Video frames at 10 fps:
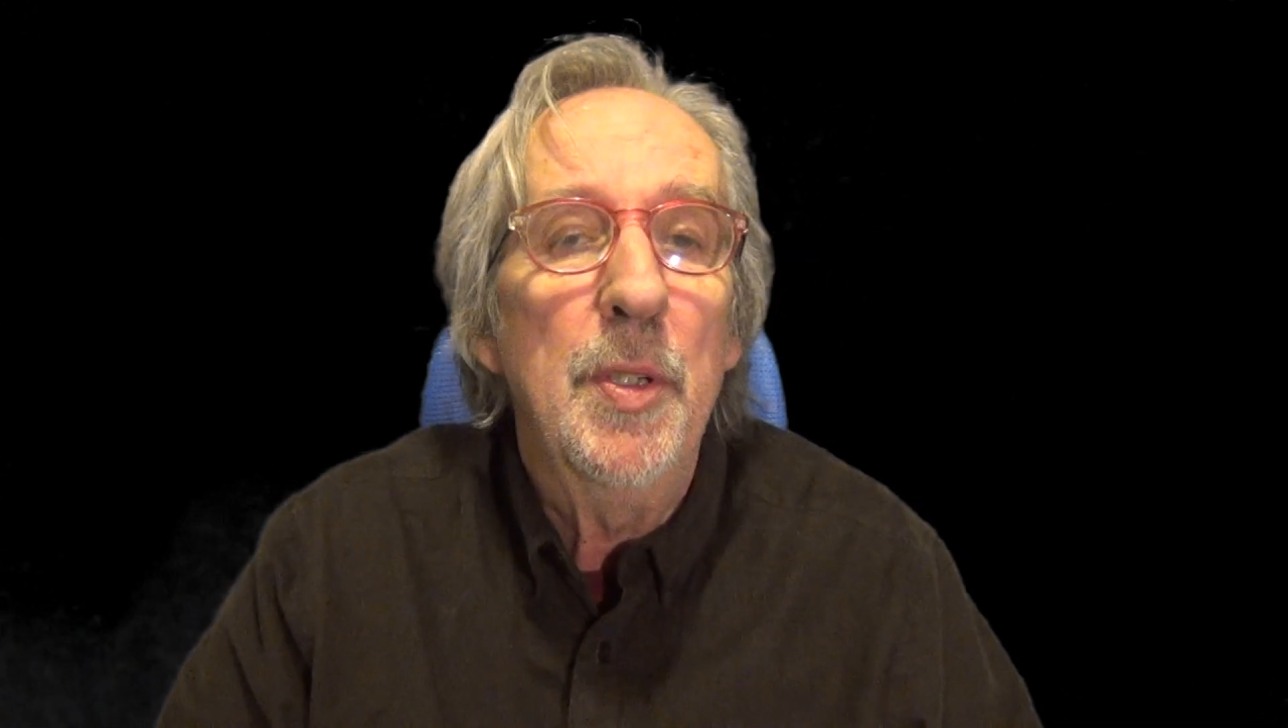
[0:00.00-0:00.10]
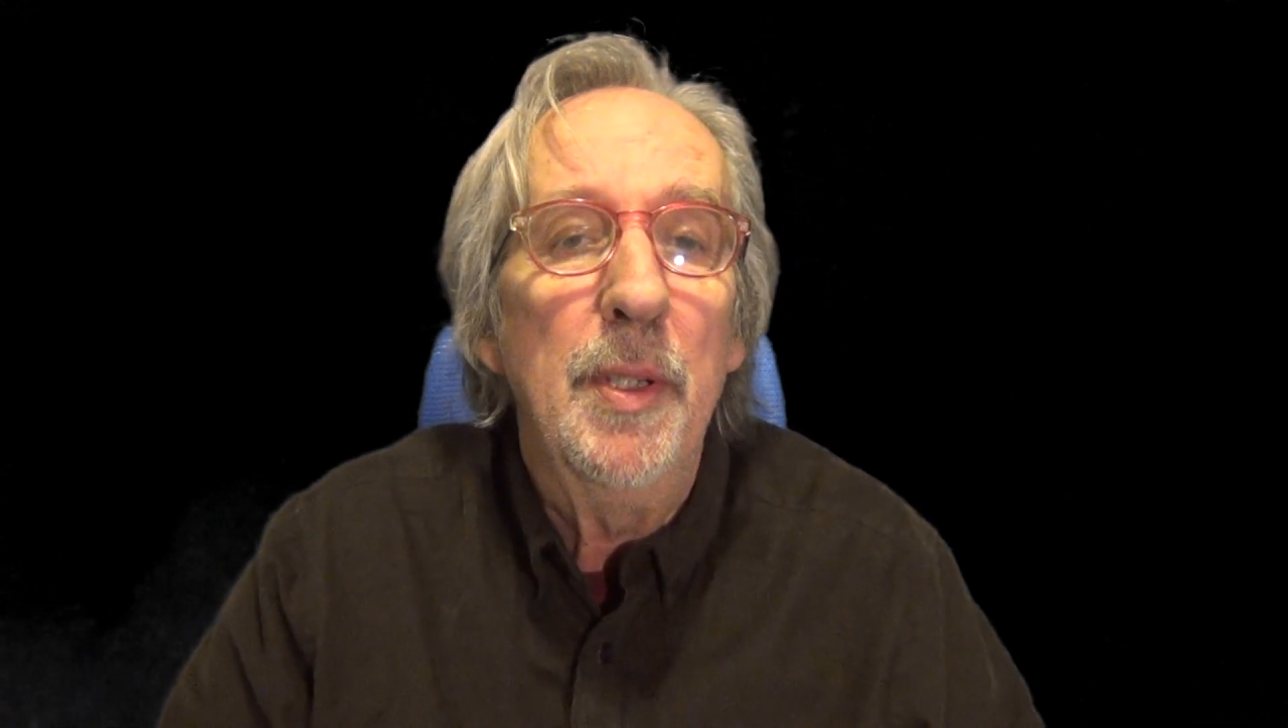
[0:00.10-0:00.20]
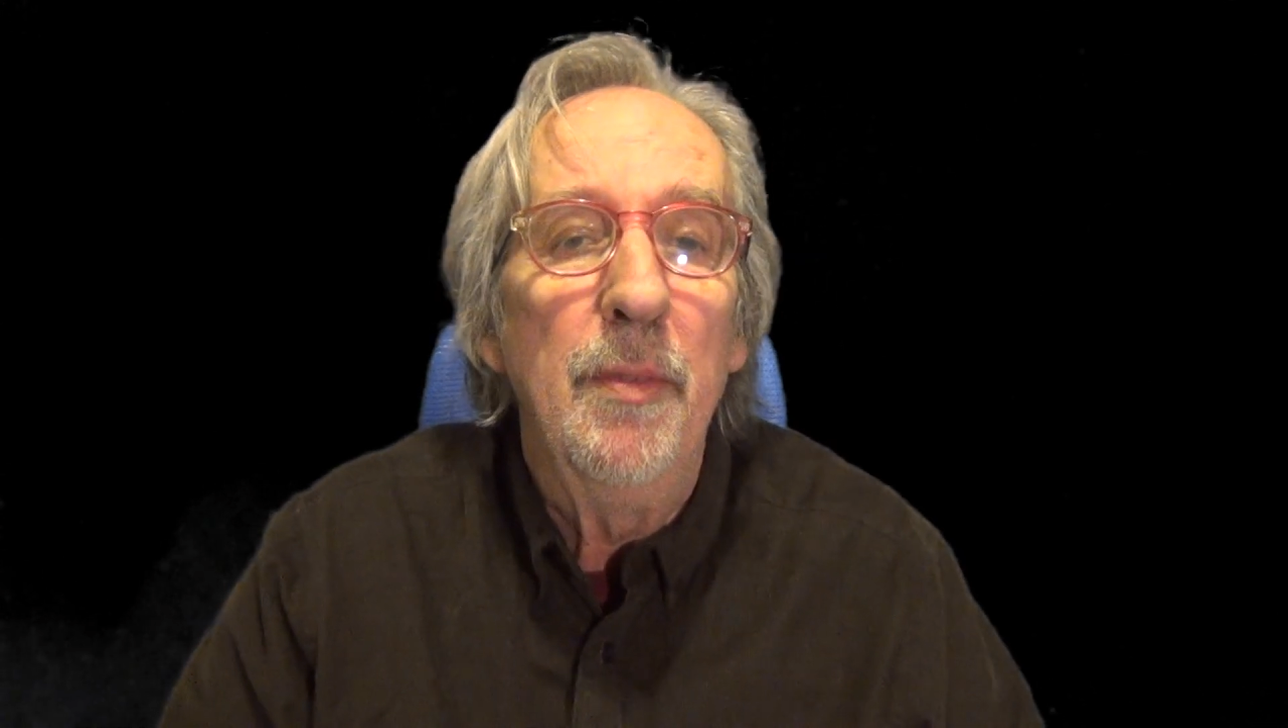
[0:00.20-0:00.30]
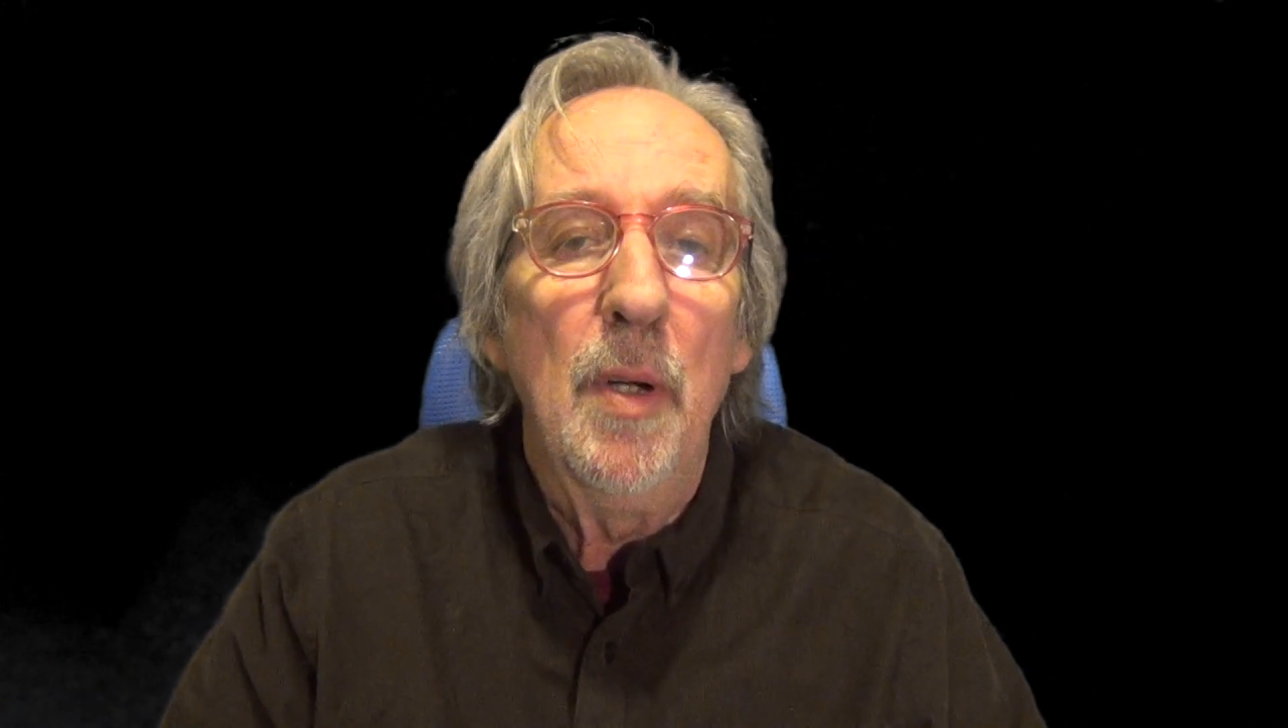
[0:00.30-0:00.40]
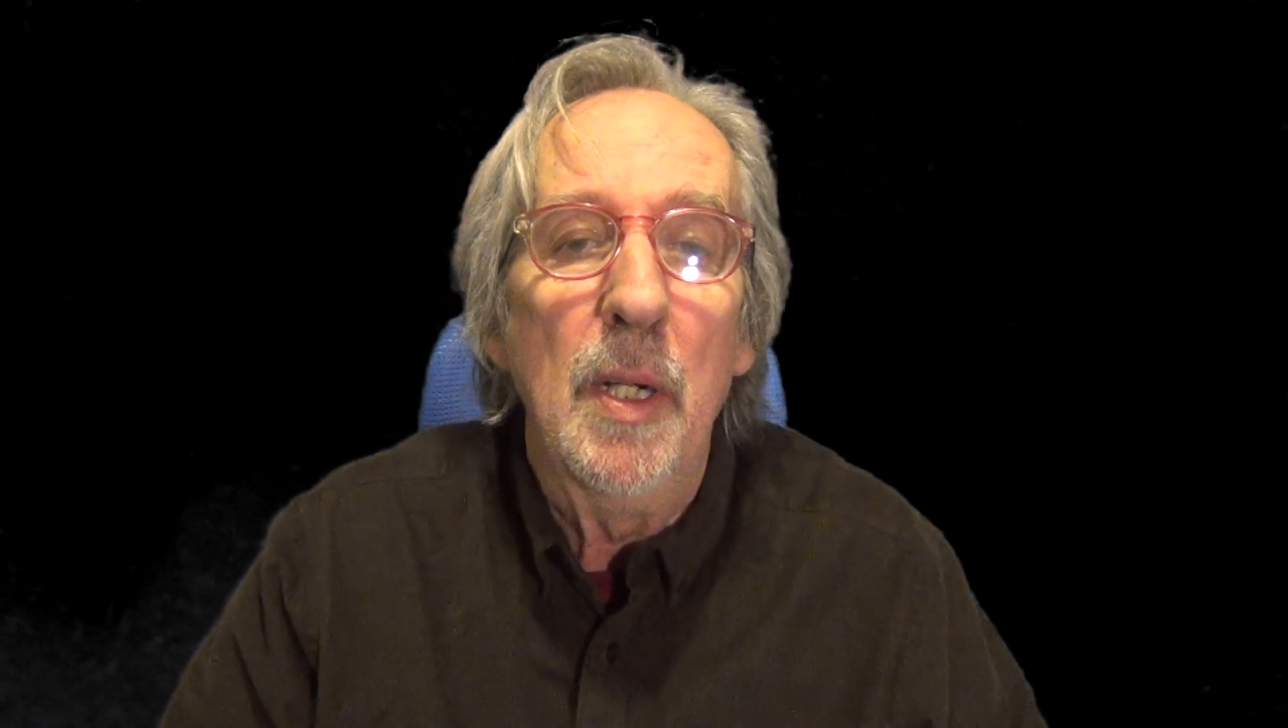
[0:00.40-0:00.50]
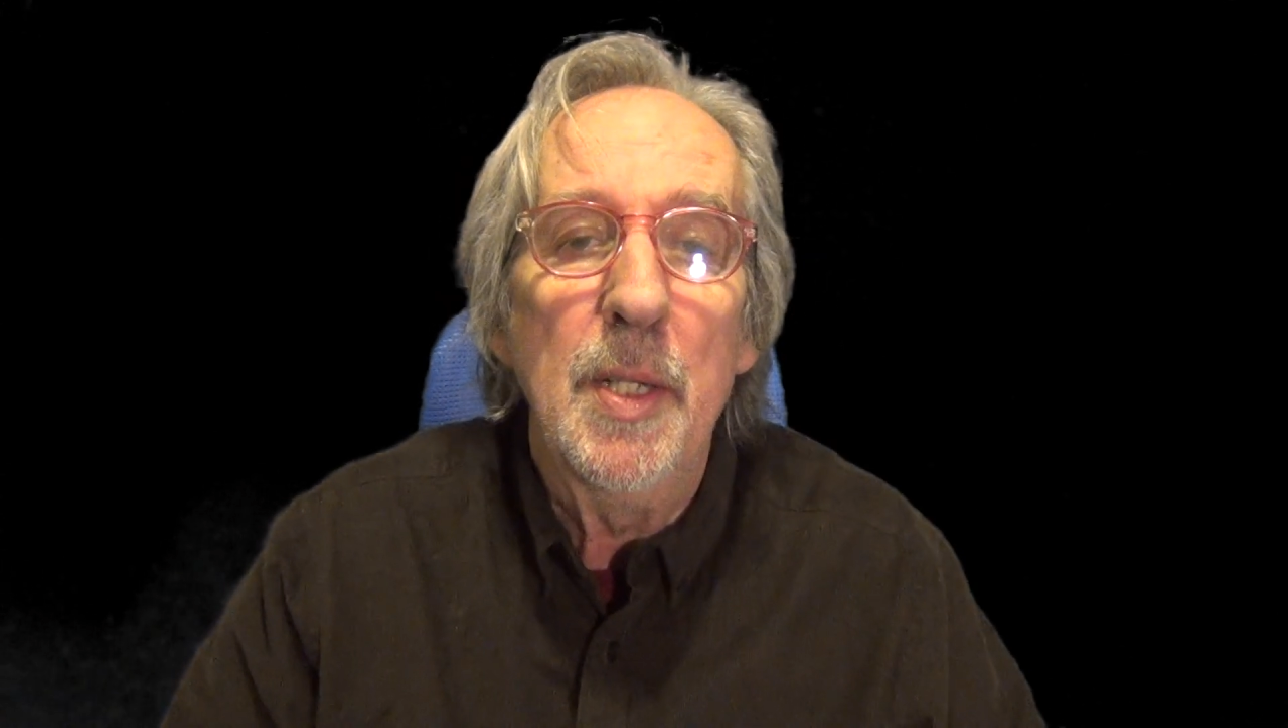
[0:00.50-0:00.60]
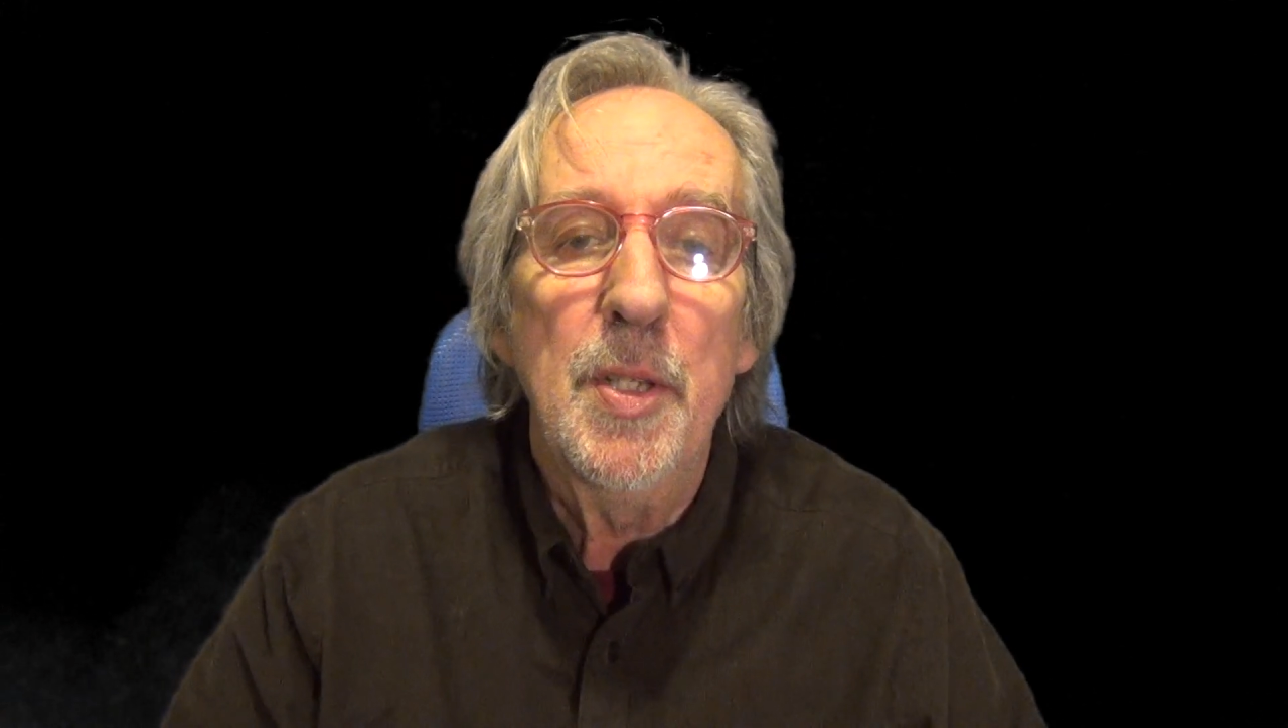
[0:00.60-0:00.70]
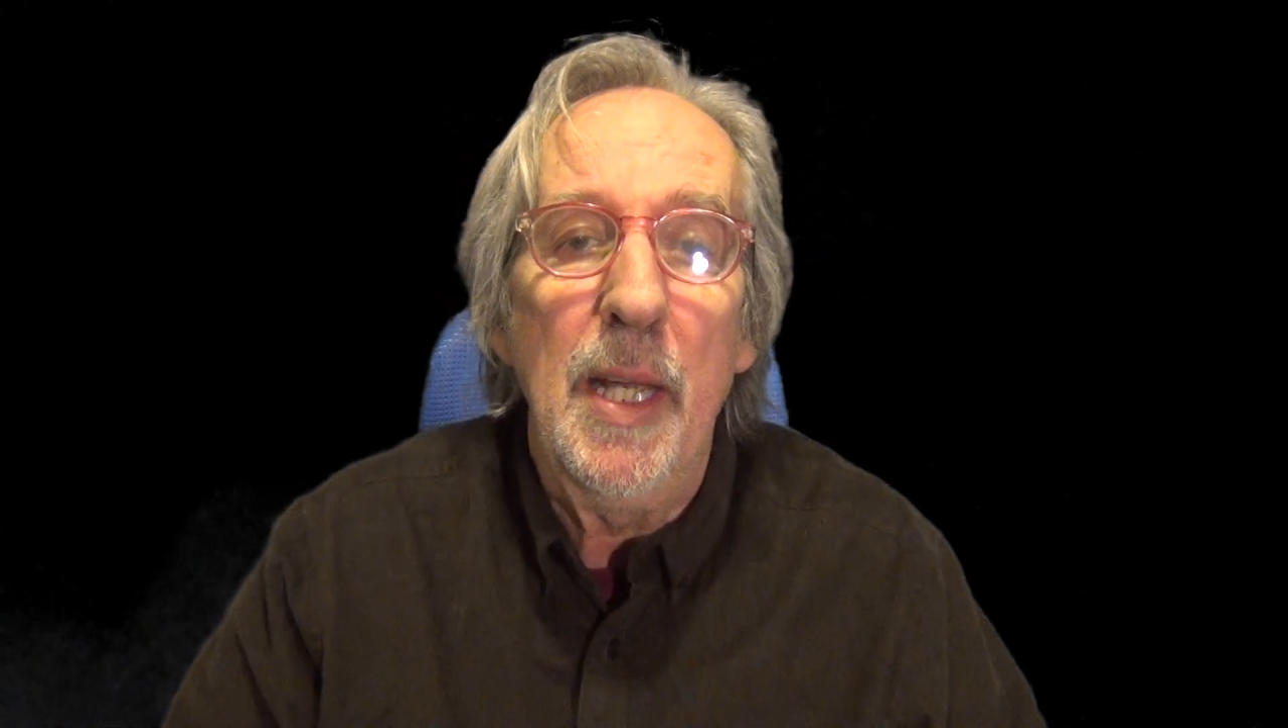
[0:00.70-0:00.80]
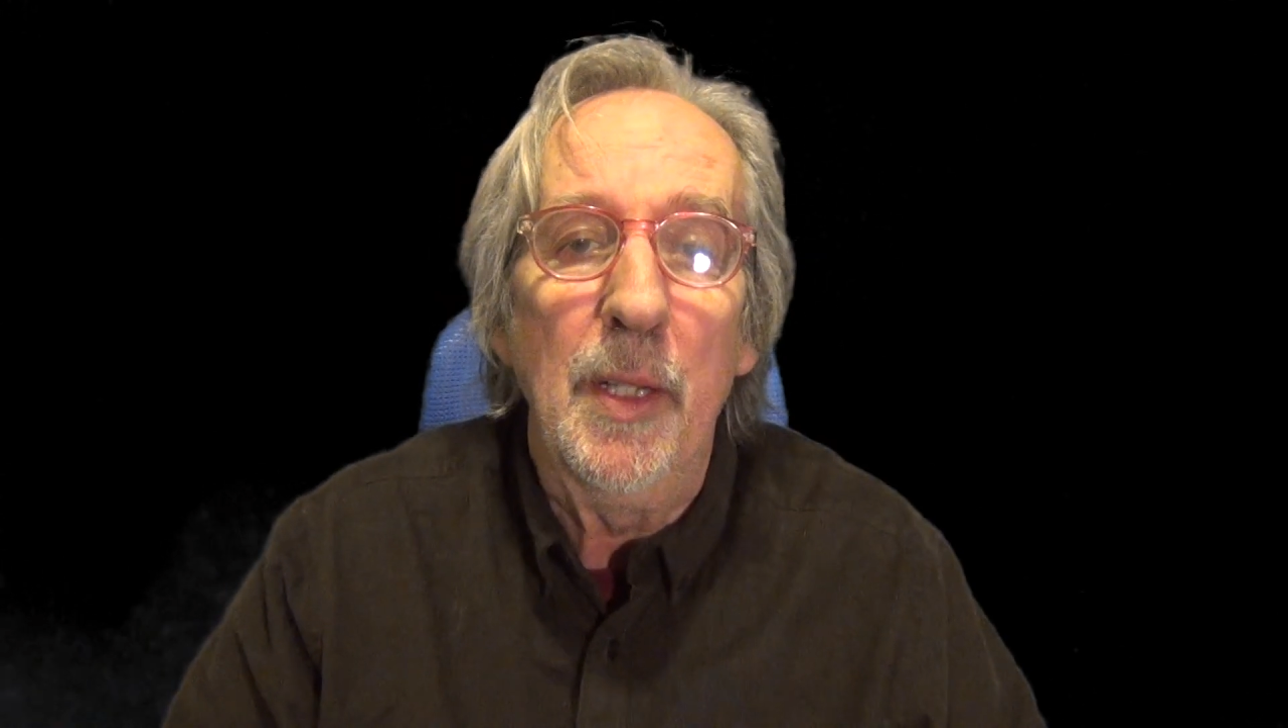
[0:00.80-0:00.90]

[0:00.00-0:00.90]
advice at